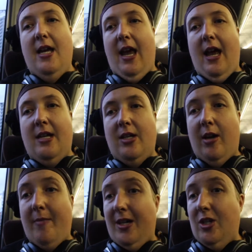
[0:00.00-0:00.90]
and
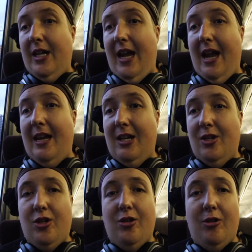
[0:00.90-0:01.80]
I'm actually heading
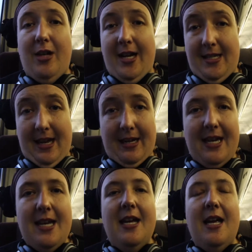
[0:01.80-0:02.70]
to
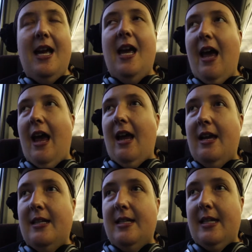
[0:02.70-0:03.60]
Nagasaki,
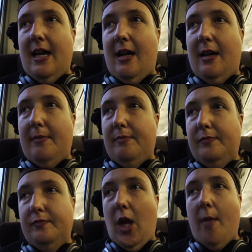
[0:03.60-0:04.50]
and
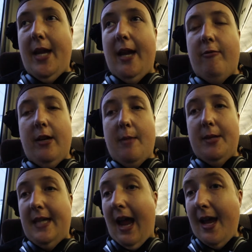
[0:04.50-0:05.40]
I'm there for a couple
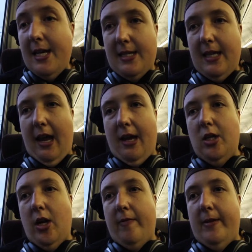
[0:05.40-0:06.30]
of days.
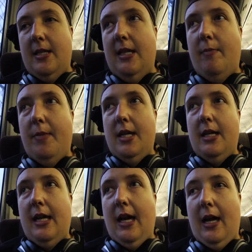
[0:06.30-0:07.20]
And obviously the big
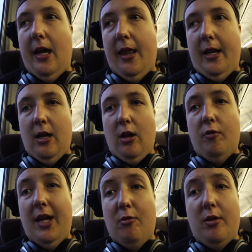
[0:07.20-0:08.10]
thing that I
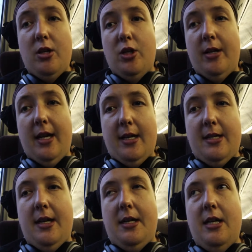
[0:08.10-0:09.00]
really want to do in
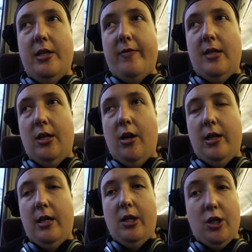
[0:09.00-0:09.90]
Nagasaki is obviously go to
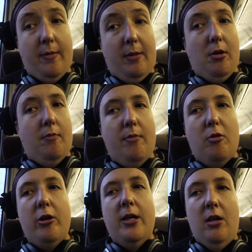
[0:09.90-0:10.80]
the atomic bomb
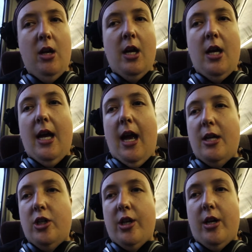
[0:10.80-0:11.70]
memorial.
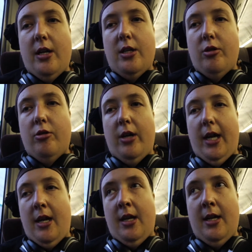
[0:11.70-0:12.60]
As you guys saw
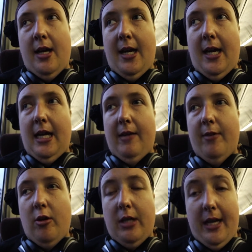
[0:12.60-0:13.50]
in a
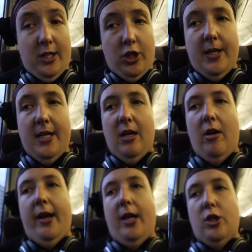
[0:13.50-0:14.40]
vlog last year,
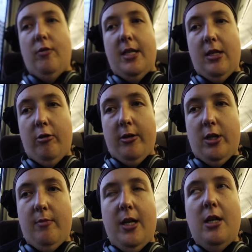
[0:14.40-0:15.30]
I actually went to
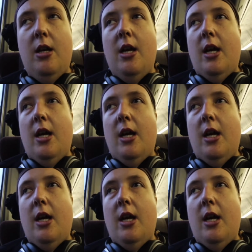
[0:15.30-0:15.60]
Hiroshima,